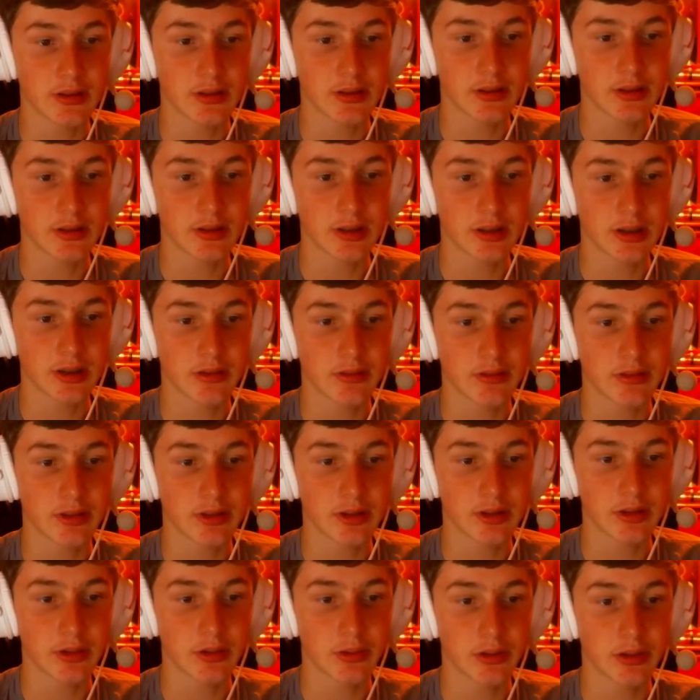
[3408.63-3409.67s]
He's got a
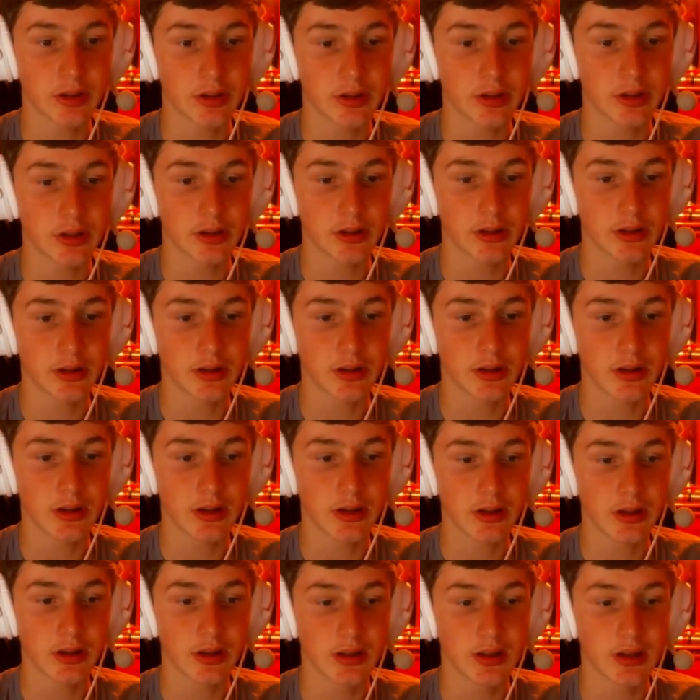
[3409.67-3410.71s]
really weak.
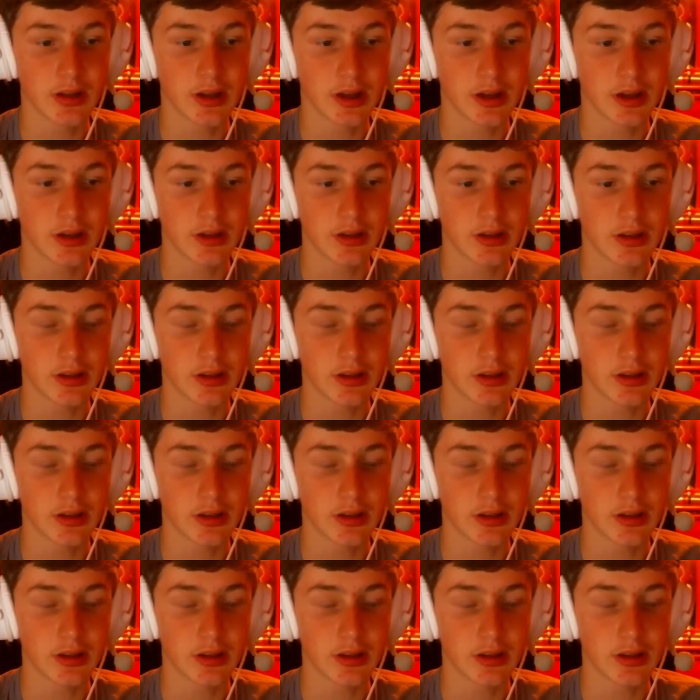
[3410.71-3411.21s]
He's got like.